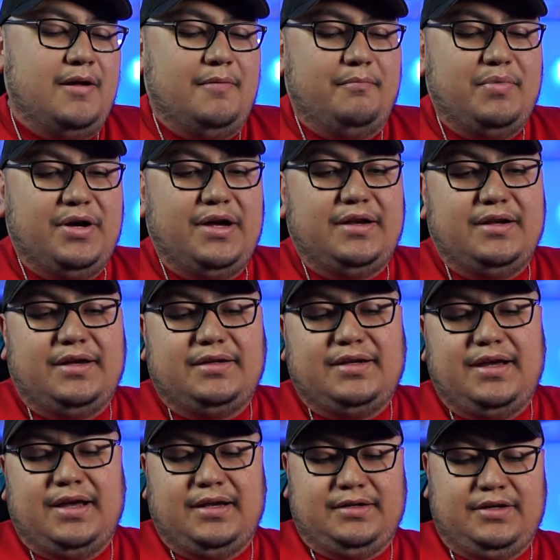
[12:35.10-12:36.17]
But
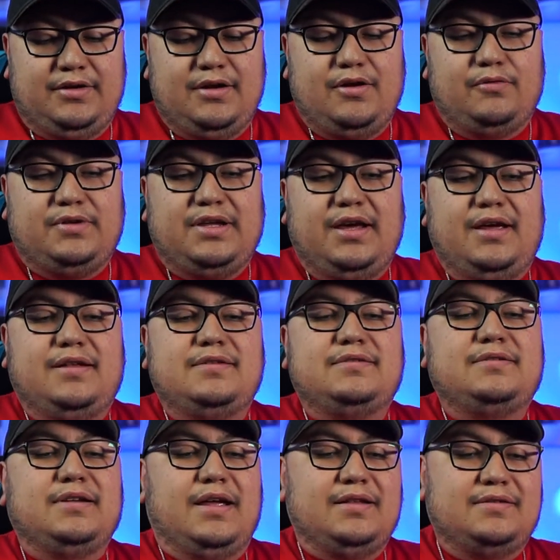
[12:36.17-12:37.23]
again,
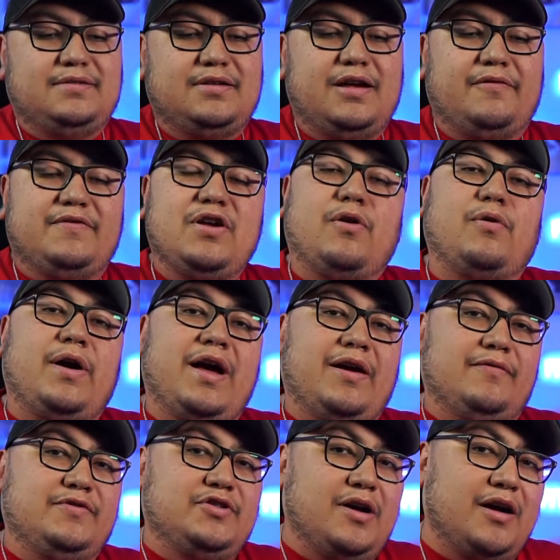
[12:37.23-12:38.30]
kids and stuff don't
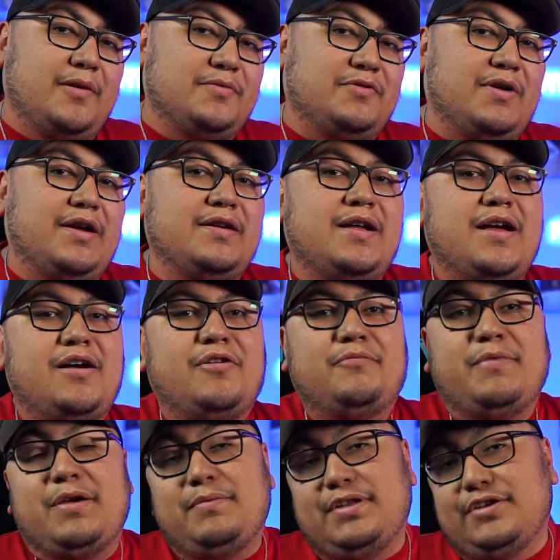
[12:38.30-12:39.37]
have jobs right now.
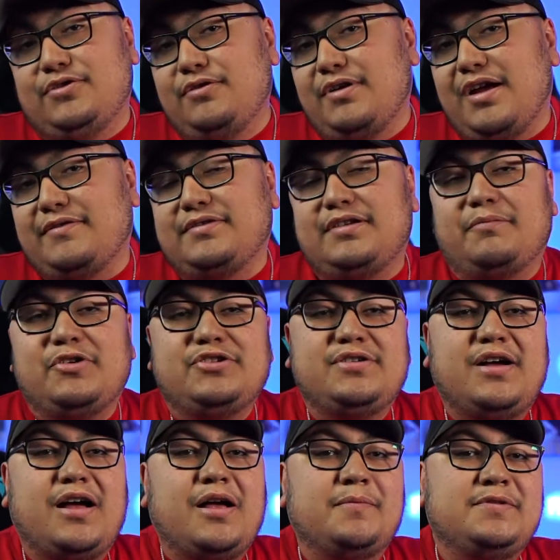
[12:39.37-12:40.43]
Maybe they do have summer
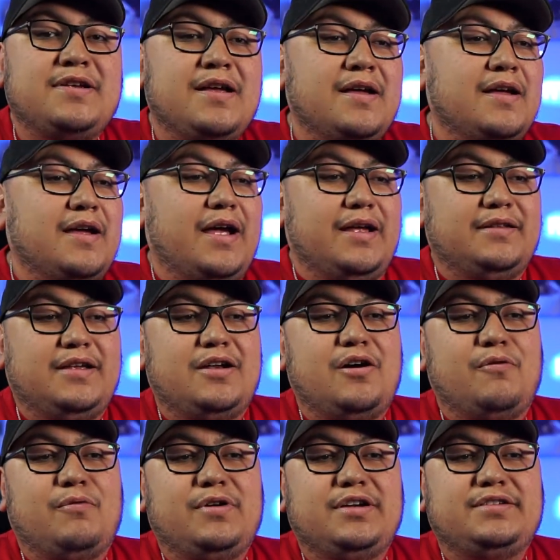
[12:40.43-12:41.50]
jobs and they
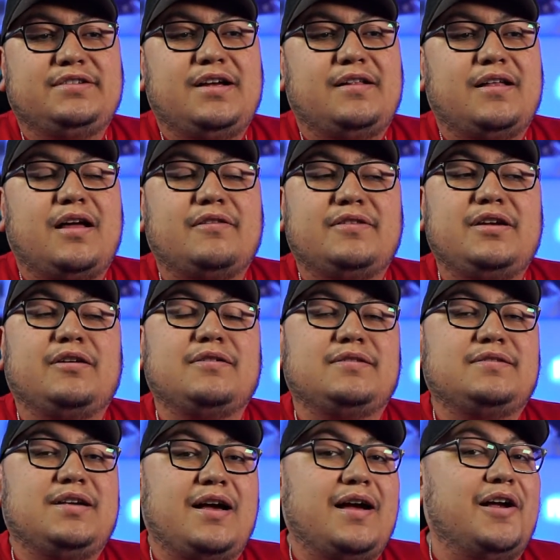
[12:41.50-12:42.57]
don't want to shell out their
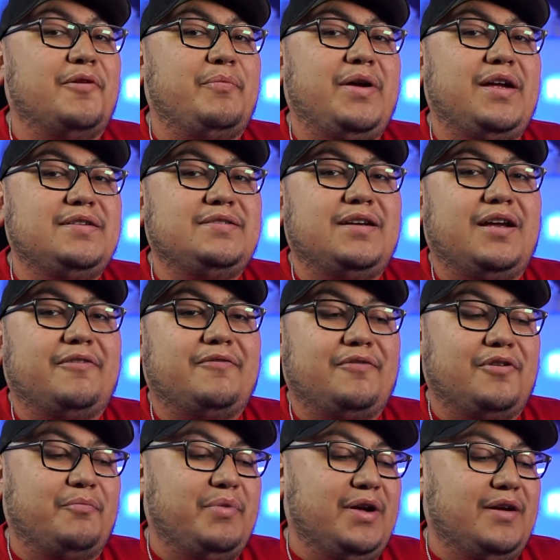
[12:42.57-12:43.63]
entire paycheck
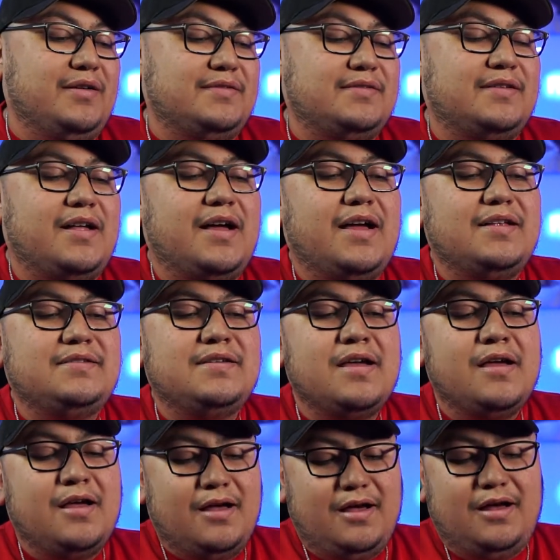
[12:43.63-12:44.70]
for a pair of slides,
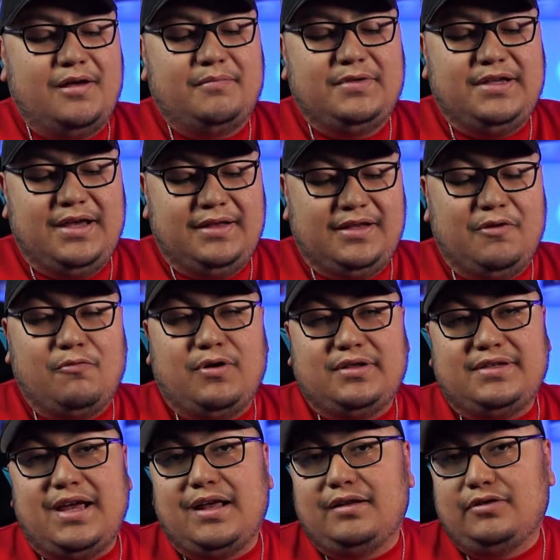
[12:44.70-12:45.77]
and they
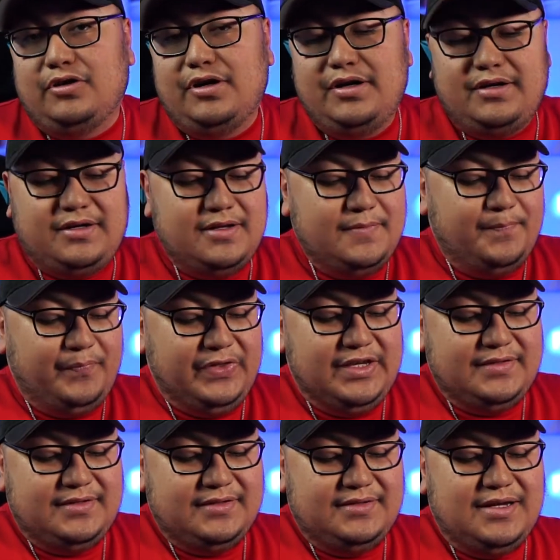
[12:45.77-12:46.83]
want that look.
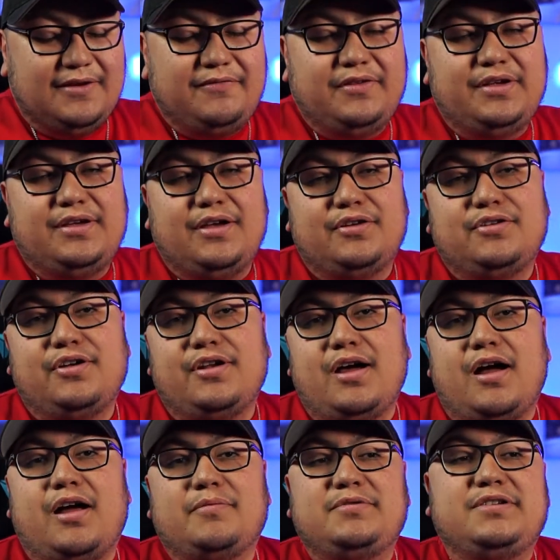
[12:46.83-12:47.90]
This is definitely a good
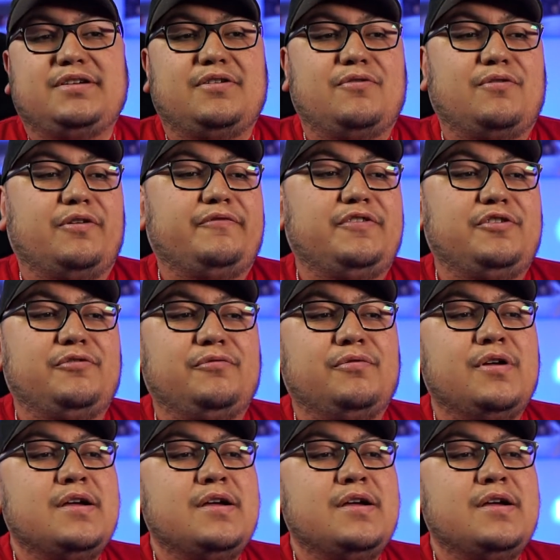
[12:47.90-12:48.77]
option. Or if you